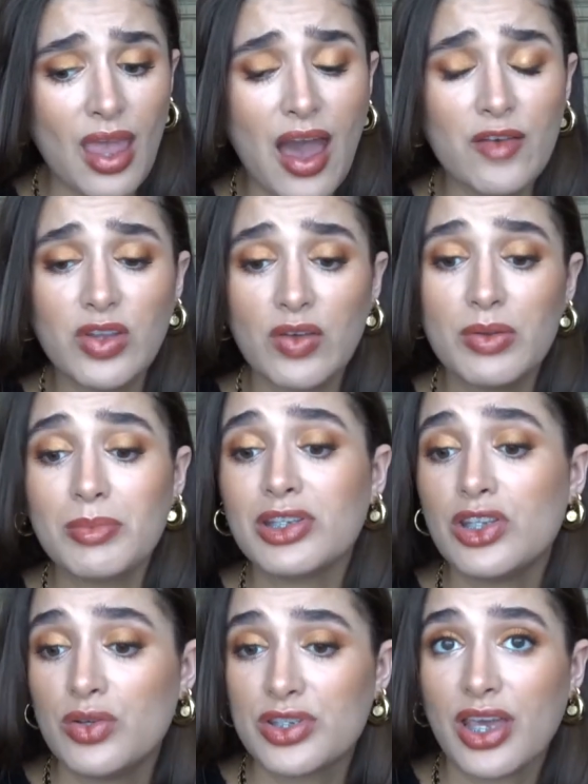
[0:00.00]
I've definitely
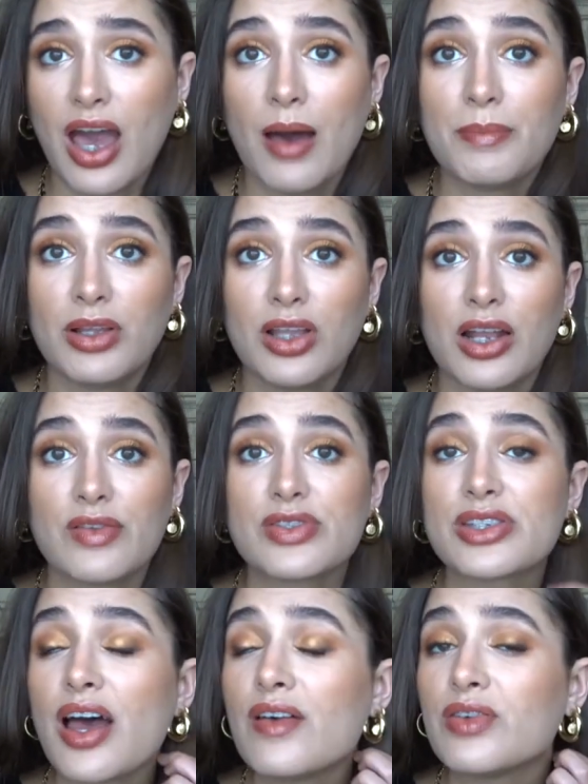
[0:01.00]
been using up a lot of
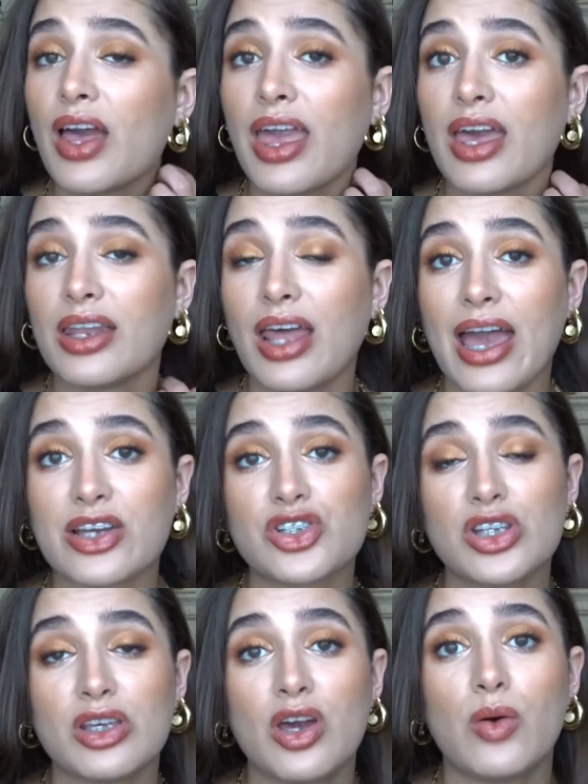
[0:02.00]
stuff and
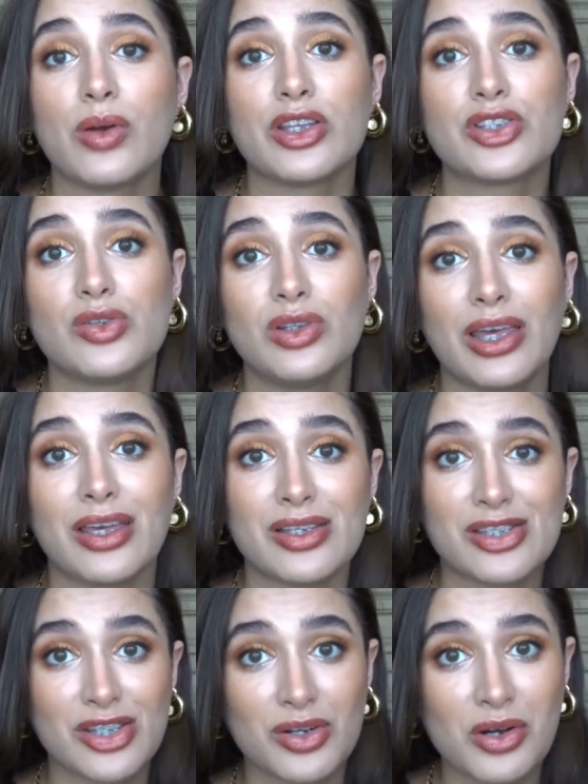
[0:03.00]
actually going to like
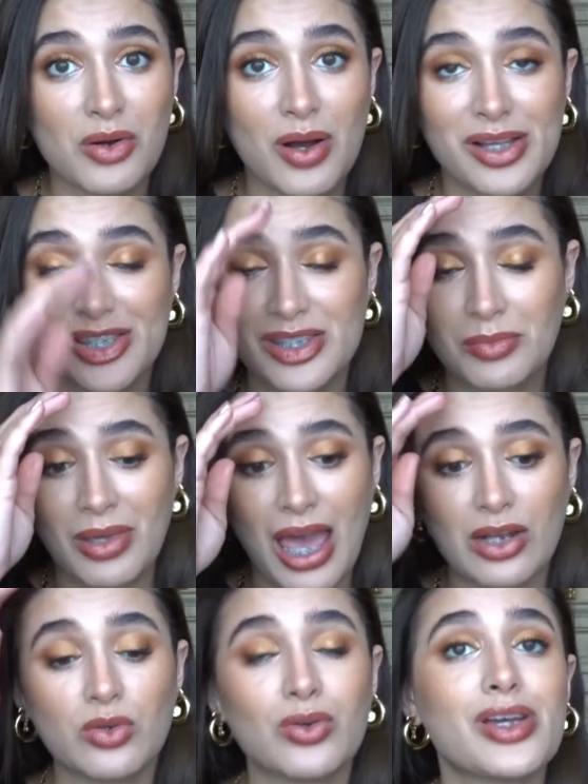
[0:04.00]
zero on some
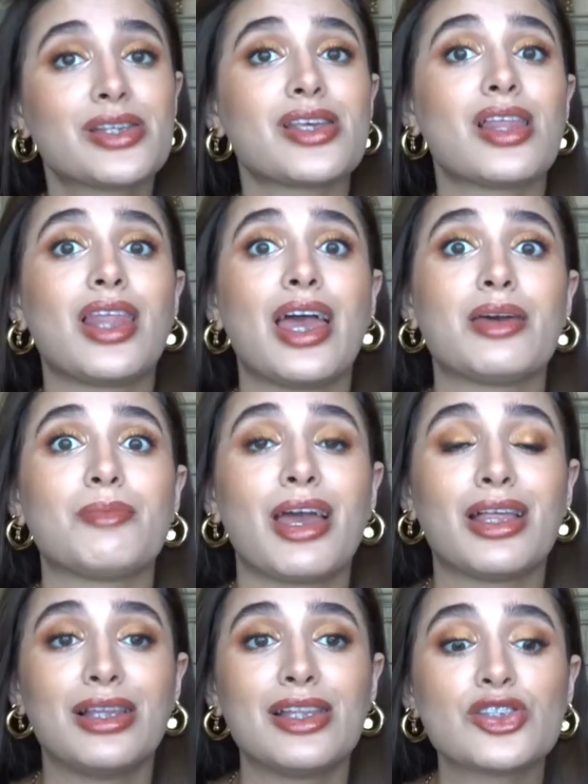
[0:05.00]
categories like
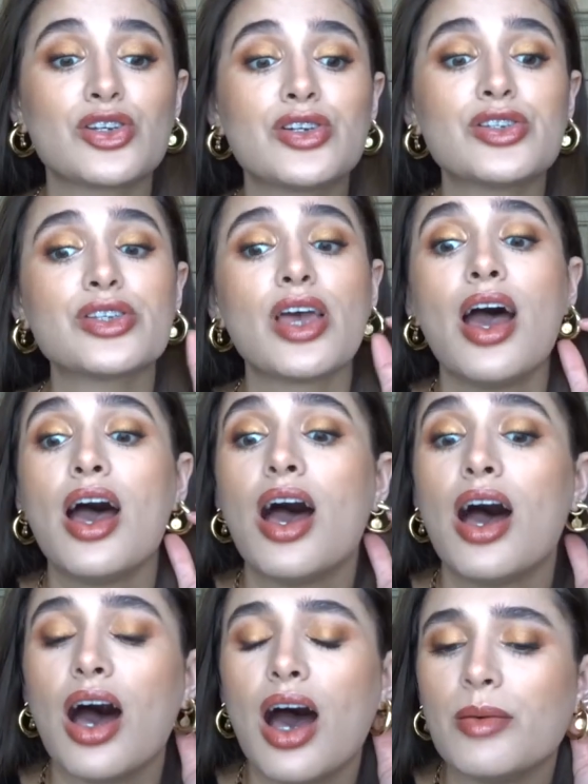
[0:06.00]
my cleansers.
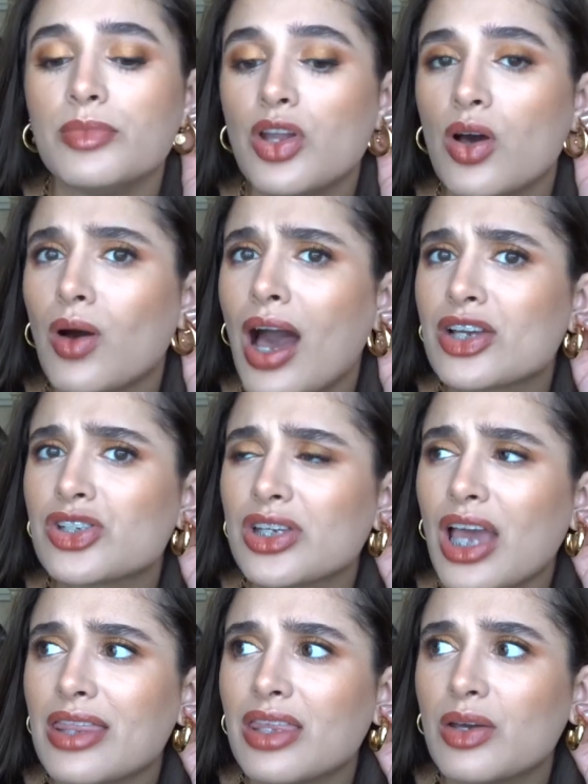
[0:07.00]
Uh, no,
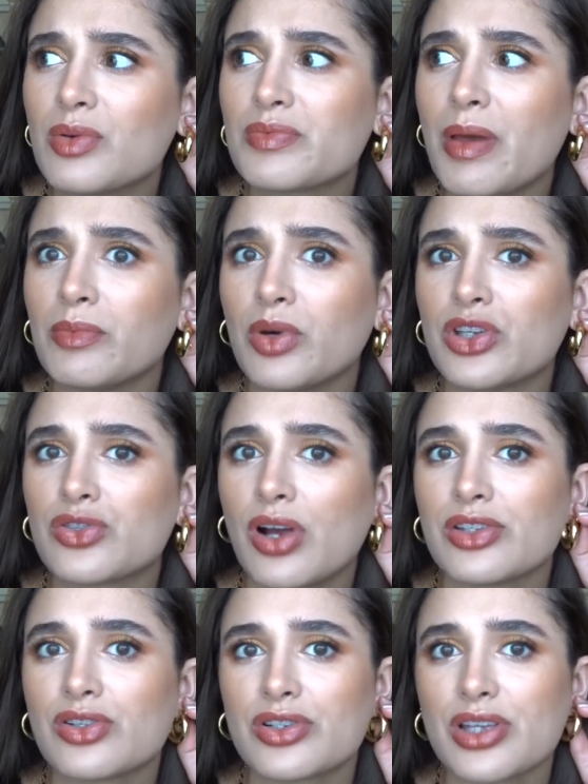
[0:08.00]
actually, I think it was my
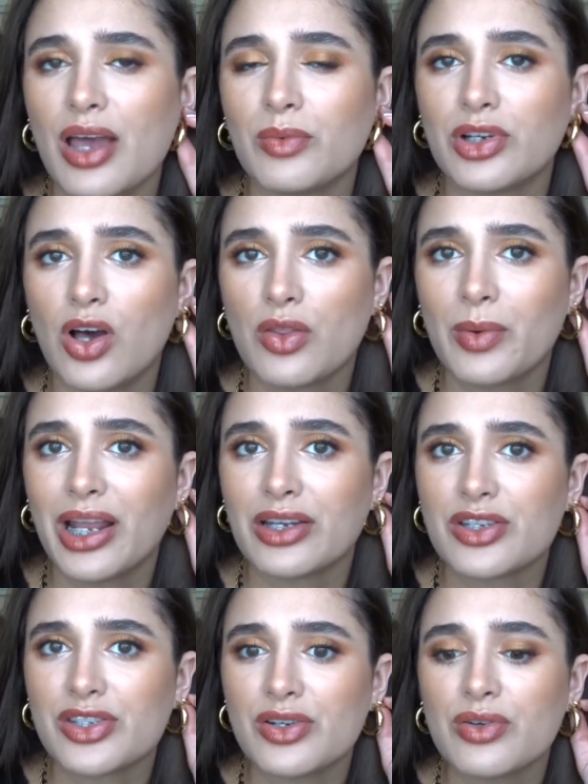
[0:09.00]
moisturizers. I went all the way
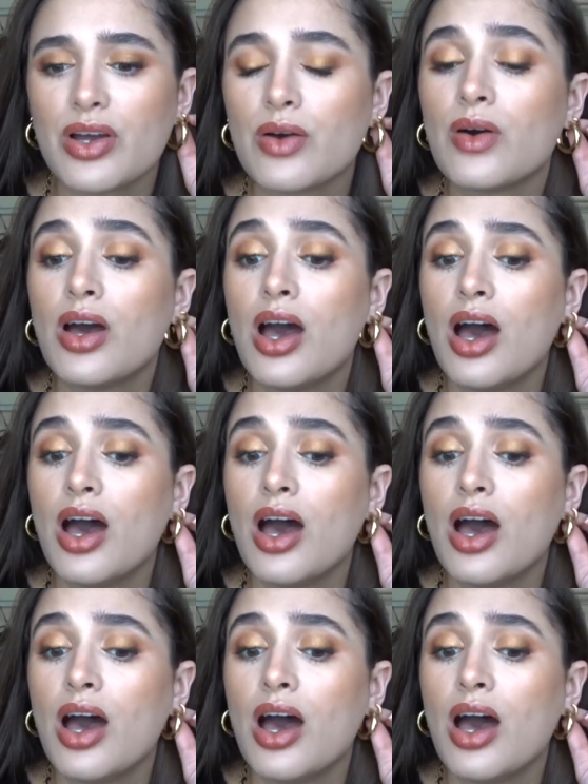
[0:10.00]
down to zero.